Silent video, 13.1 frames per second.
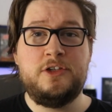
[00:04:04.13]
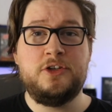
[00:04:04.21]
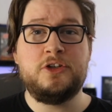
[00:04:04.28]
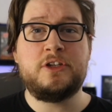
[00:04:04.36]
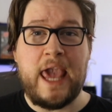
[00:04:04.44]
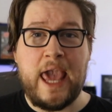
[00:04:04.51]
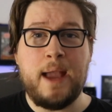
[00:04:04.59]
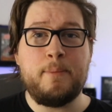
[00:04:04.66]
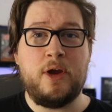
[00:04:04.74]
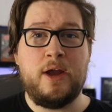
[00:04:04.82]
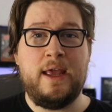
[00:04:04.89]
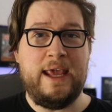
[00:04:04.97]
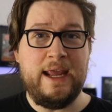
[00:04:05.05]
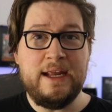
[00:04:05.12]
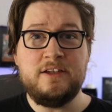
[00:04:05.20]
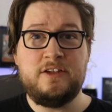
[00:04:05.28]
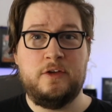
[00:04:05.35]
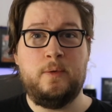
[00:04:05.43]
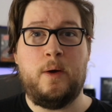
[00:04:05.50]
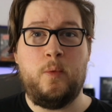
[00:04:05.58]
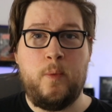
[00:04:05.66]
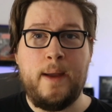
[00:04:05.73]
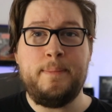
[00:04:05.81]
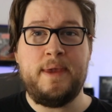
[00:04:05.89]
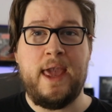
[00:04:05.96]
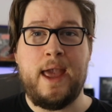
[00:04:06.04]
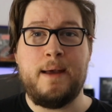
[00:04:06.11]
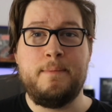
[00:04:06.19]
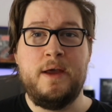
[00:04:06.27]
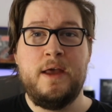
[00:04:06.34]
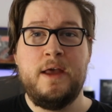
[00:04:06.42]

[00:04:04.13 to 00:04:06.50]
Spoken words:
your camera into a webcam.